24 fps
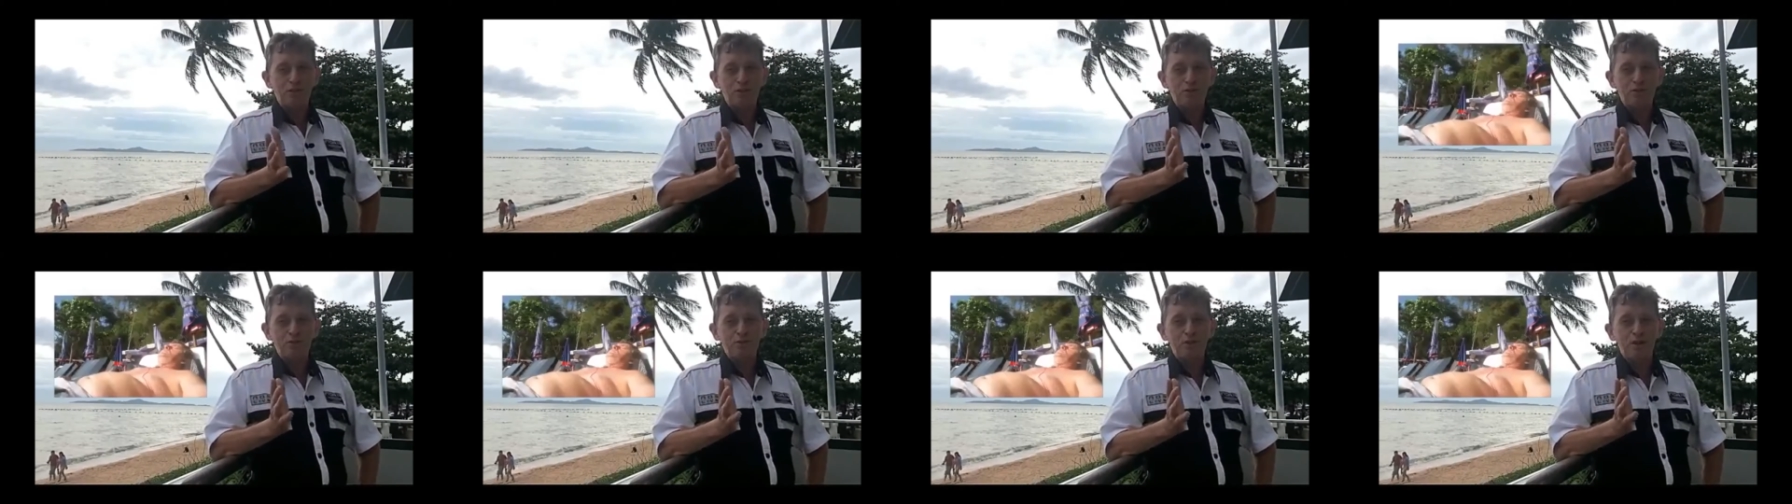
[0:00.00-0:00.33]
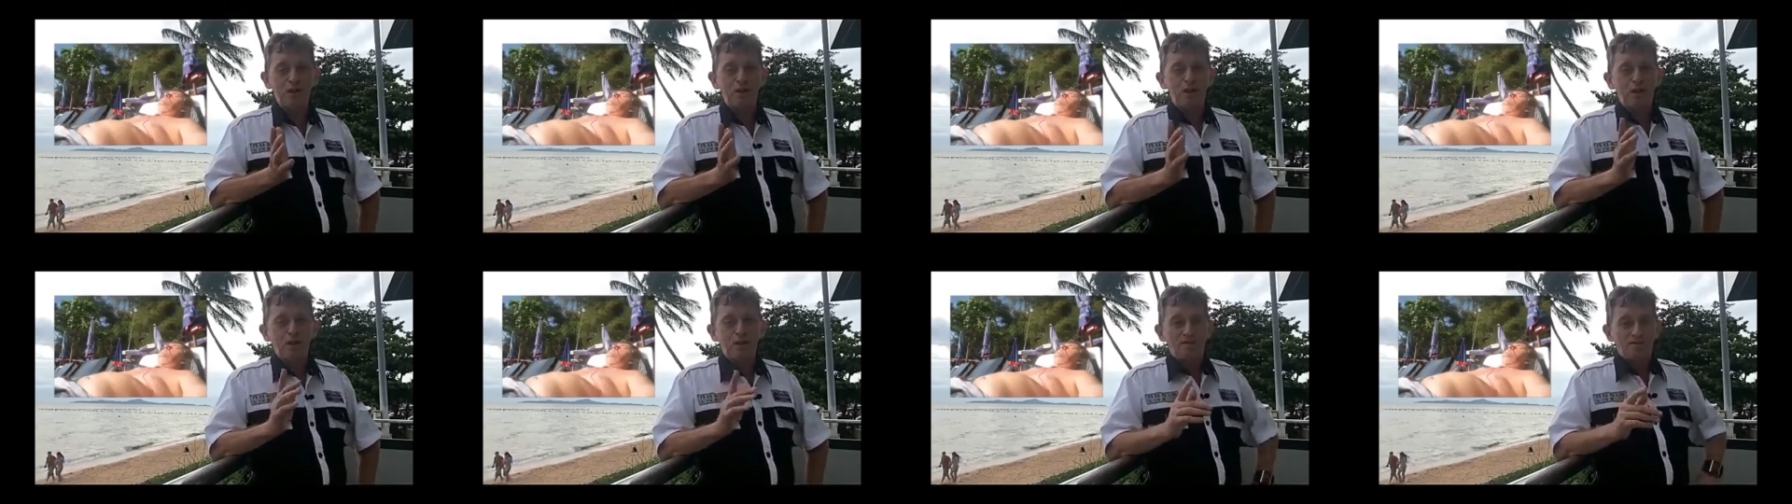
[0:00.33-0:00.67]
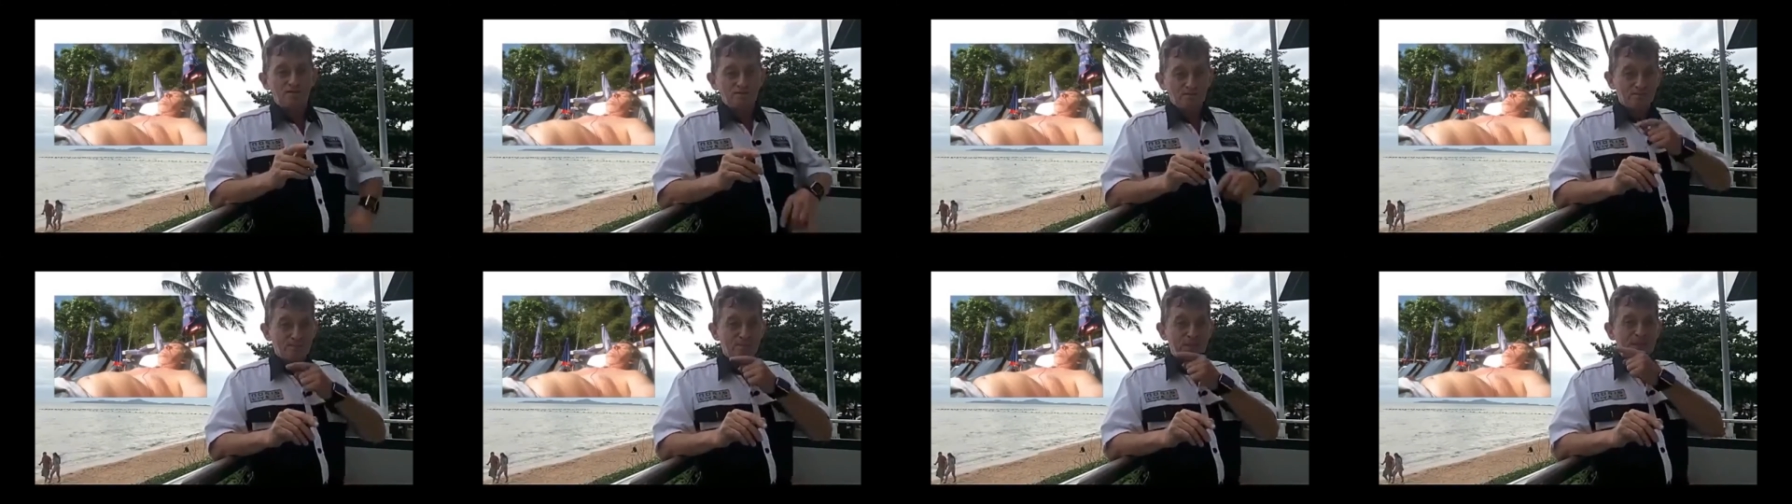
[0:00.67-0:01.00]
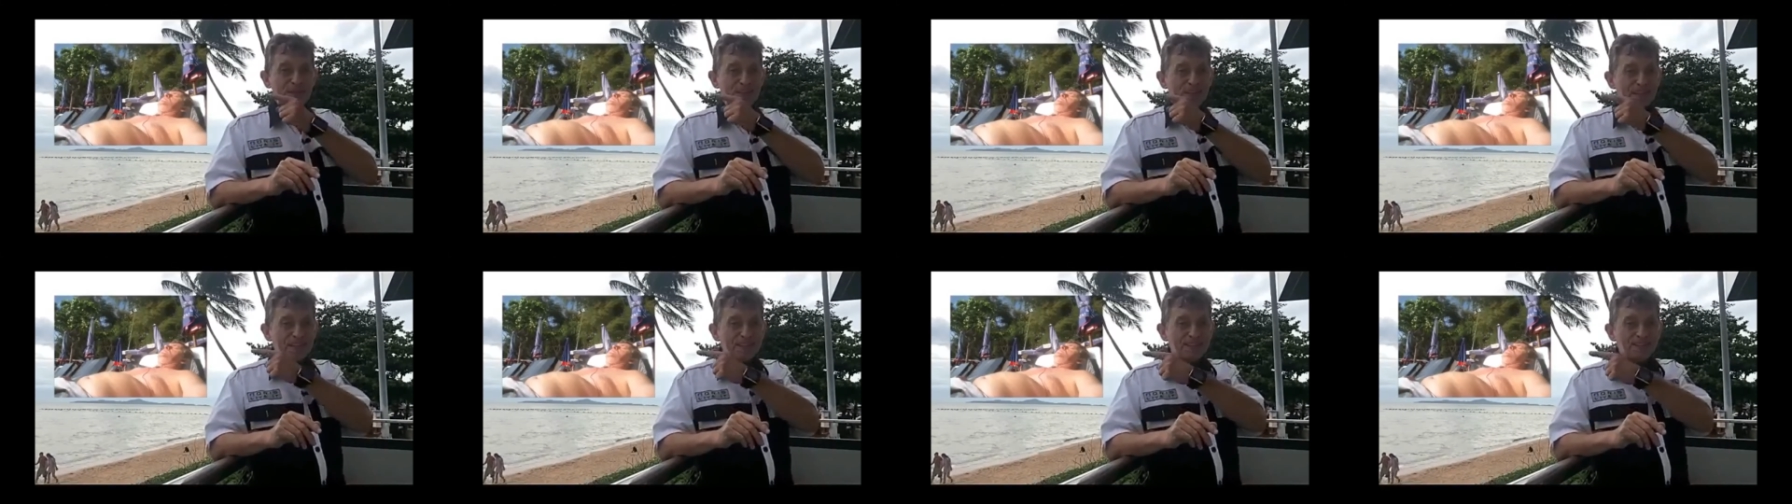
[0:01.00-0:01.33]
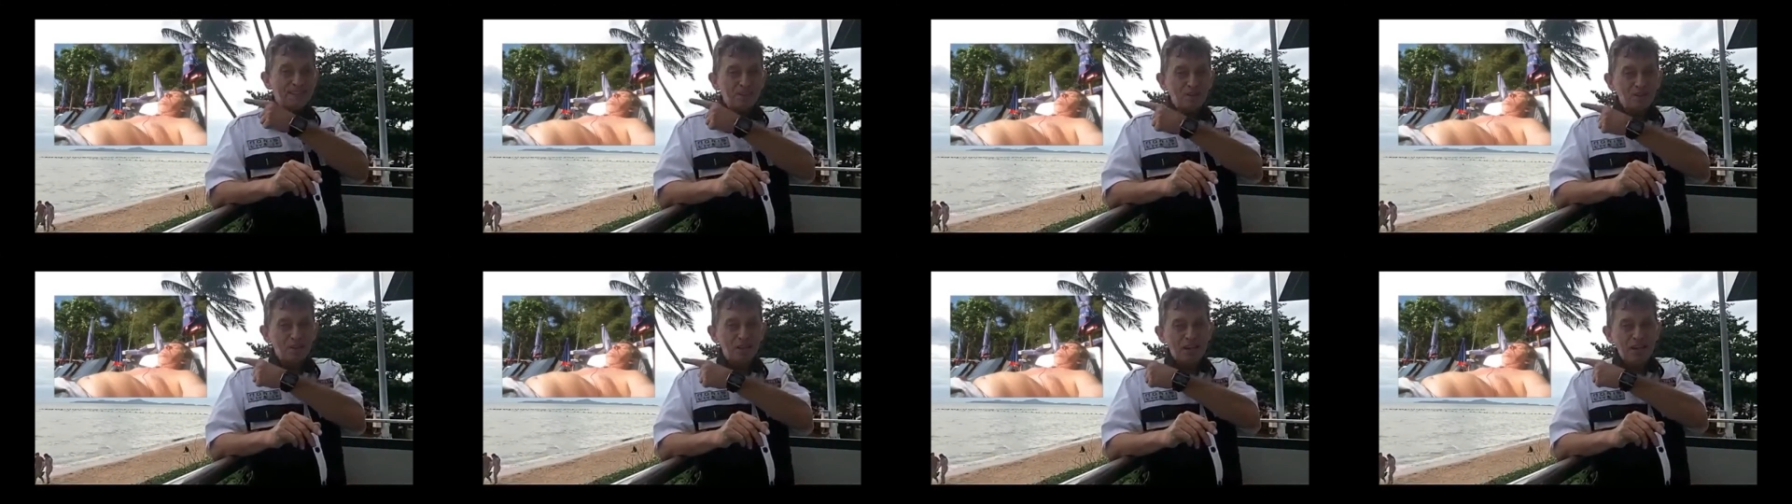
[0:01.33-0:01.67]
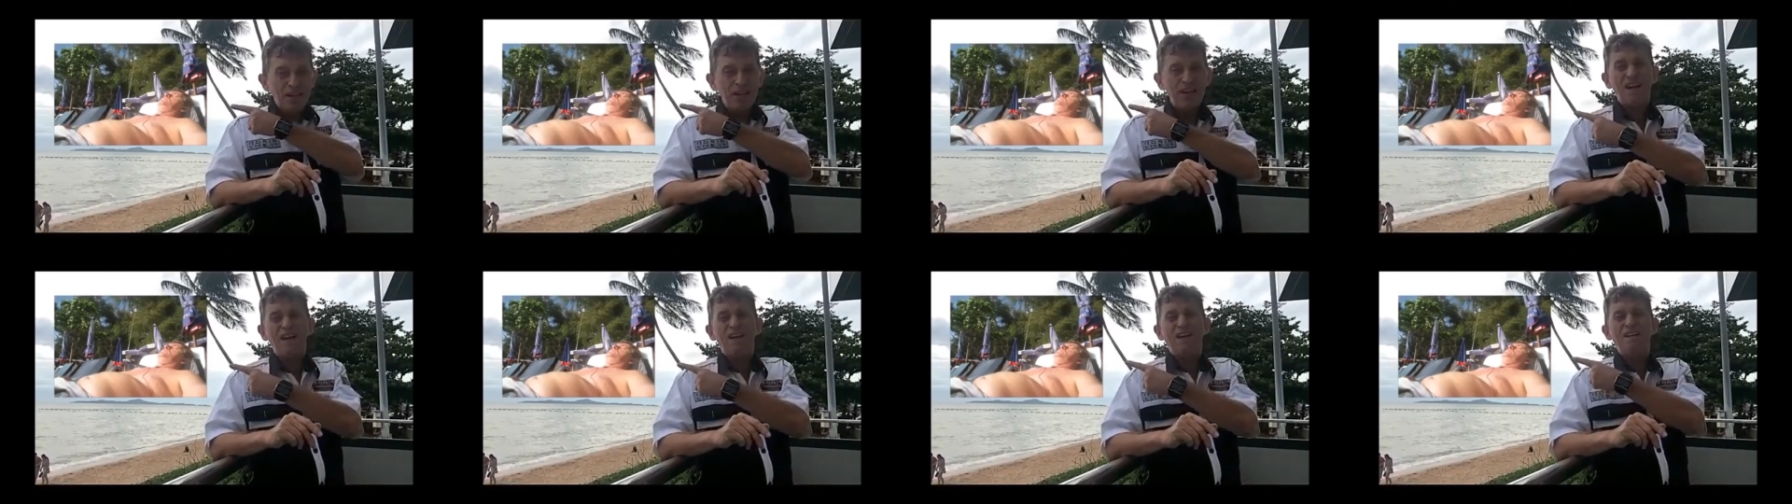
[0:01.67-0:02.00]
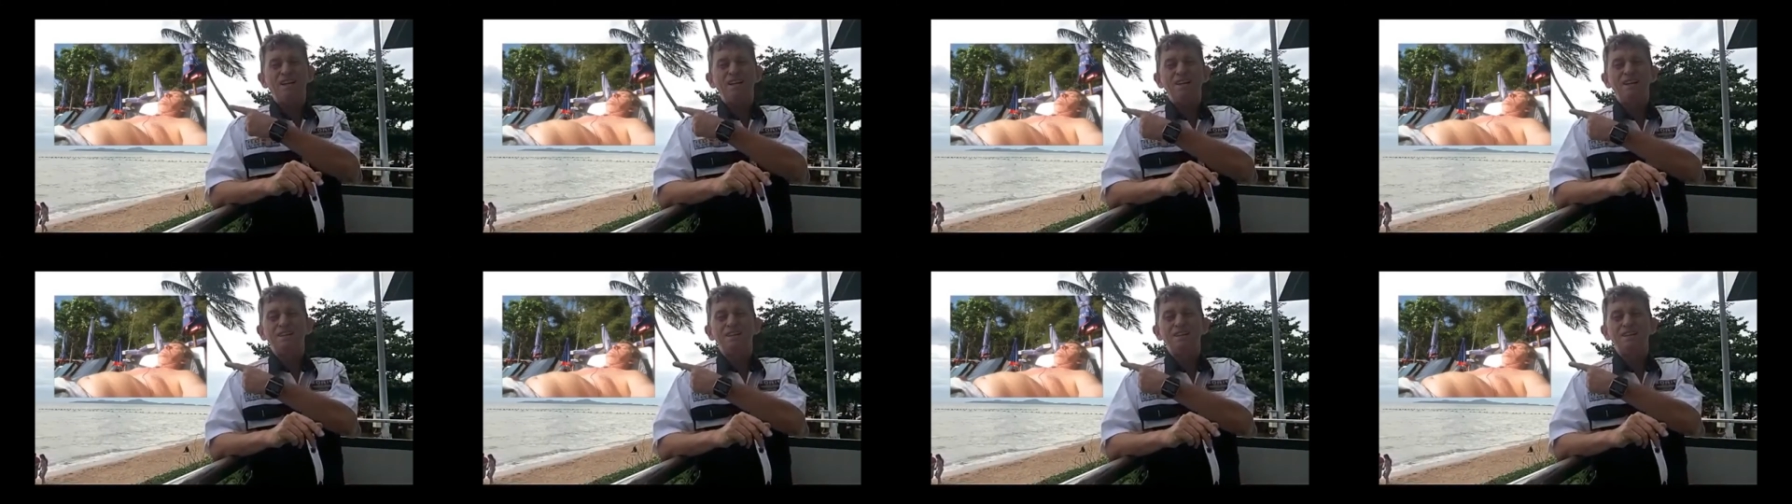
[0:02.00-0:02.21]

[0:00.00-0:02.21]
you? Please look here.